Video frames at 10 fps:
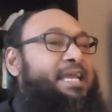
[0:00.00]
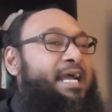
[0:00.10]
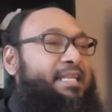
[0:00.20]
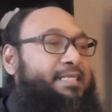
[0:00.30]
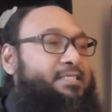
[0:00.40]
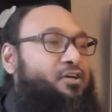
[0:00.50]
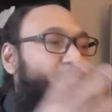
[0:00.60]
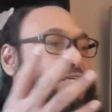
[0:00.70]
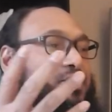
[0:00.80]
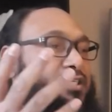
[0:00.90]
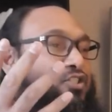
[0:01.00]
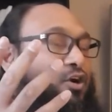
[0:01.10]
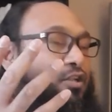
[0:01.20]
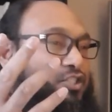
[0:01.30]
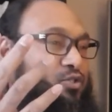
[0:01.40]
And this commission is
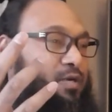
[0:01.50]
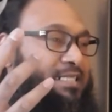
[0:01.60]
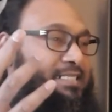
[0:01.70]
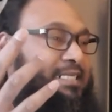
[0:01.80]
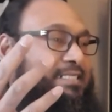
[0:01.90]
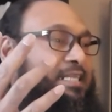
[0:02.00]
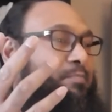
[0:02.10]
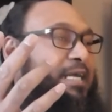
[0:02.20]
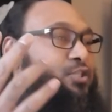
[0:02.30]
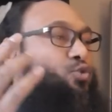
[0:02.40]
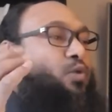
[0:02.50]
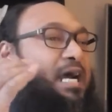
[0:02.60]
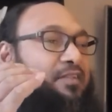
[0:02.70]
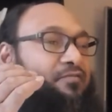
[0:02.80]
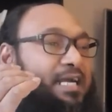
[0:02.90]
also assisted by two
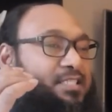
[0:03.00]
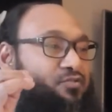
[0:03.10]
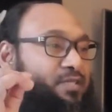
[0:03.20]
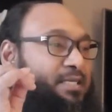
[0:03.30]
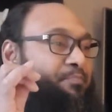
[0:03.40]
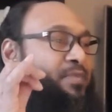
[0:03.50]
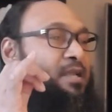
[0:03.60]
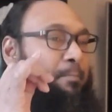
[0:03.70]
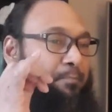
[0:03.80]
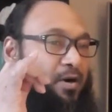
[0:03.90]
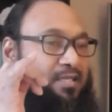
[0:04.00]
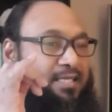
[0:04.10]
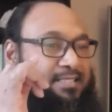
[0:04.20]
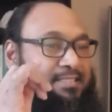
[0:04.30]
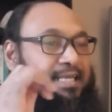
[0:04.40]
advisory
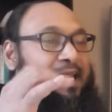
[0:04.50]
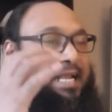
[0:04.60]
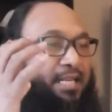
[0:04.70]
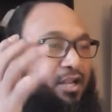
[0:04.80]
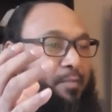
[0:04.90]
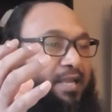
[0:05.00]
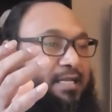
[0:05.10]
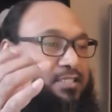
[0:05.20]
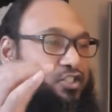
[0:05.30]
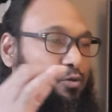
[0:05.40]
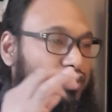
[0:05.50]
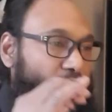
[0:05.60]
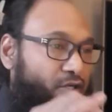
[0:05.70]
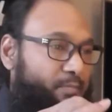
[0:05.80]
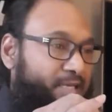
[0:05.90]
bodies, the Economic and
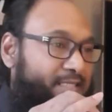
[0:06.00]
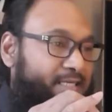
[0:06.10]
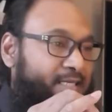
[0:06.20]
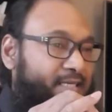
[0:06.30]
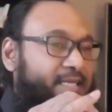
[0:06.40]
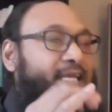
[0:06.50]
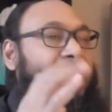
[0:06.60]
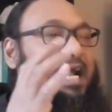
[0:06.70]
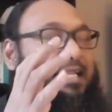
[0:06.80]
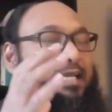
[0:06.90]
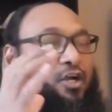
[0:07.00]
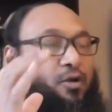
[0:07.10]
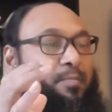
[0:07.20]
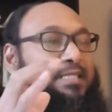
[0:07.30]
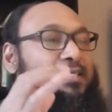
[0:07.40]
Social Committee and the
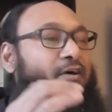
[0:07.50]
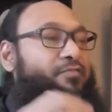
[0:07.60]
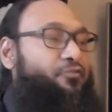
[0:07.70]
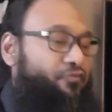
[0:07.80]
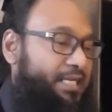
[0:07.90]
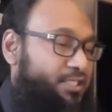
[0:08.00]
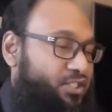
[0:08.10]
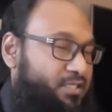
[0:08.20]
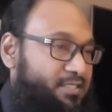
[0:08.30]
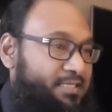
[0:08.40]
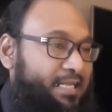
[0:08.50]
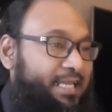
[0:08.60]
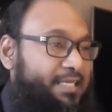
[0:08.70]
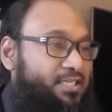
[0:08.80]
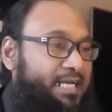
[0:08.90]
Committee of the Regions, and
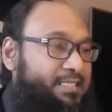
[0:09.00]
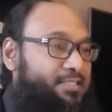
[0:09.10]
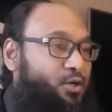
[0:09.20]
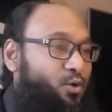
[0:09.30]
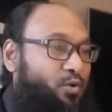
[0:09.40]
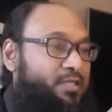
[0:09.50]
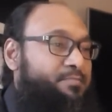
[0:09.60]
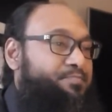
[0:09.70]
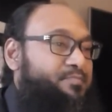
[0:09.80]
each has its own